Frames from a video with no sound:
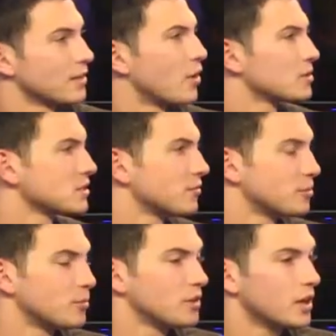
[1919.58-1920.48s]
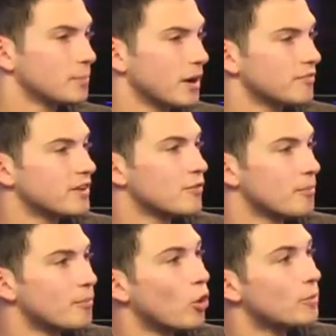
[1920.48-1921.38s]
I've always loved them, but like my favorite
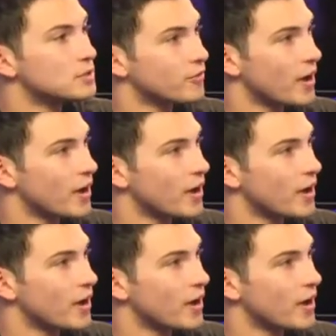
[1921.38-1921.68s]
moments for